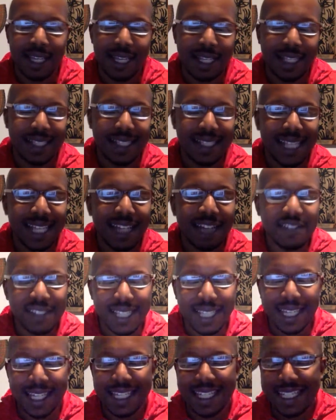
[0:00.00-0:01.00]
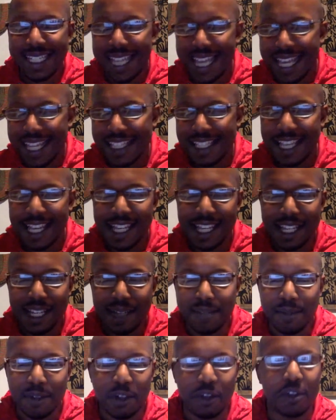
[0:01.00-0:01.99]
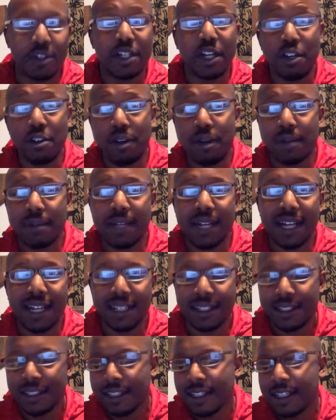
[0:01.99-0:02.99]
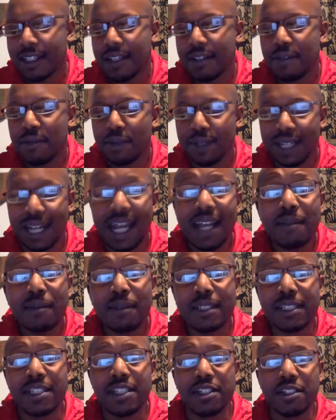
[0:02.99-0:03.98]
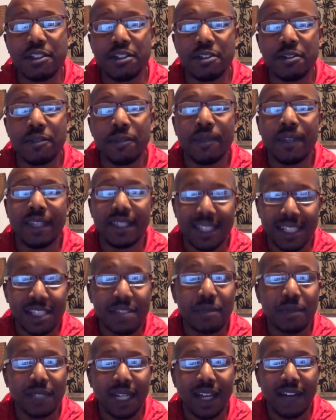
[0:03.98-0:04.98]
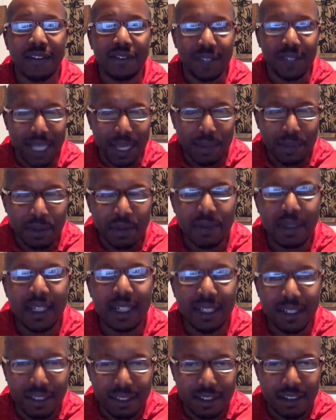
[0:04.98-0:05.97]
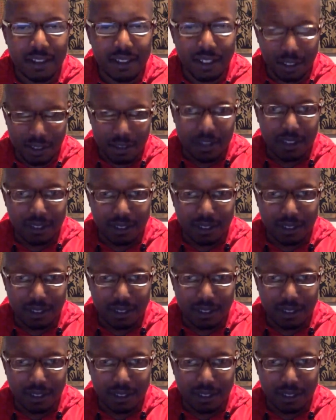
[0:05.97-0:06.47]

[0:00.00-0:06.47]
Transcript: Instead of saying, yes, I am, or no, I'm not, what I would do, and this is what I've implemented, to,